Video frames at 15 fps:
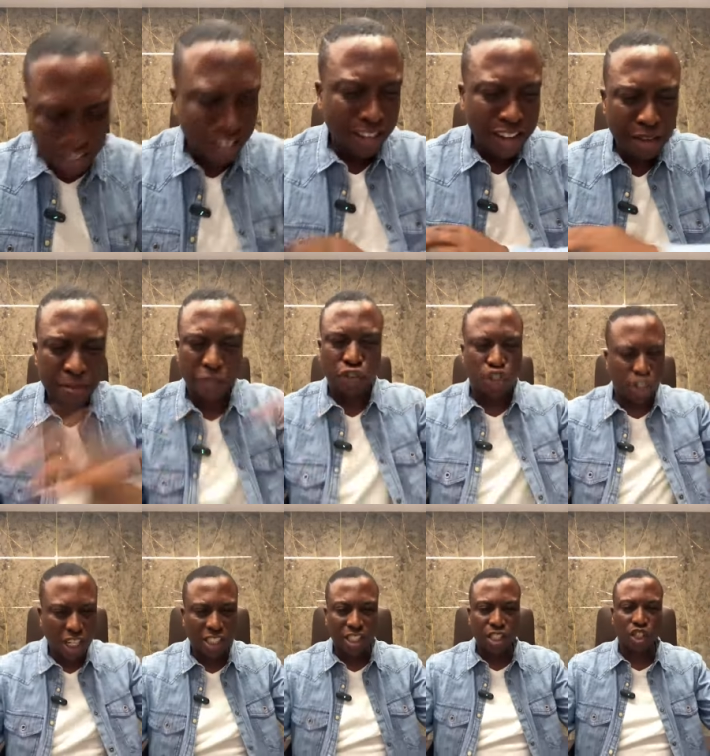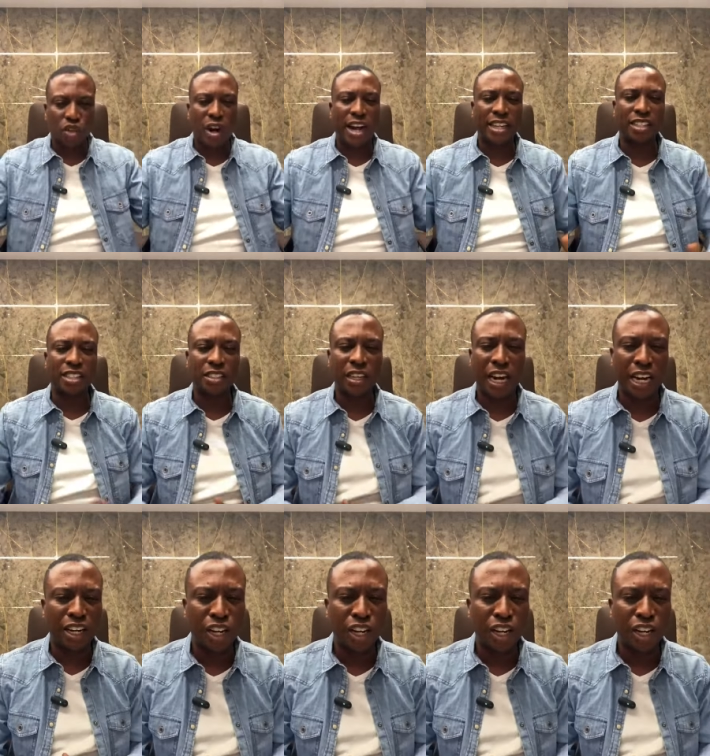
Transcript: In the name of Jesus Christ.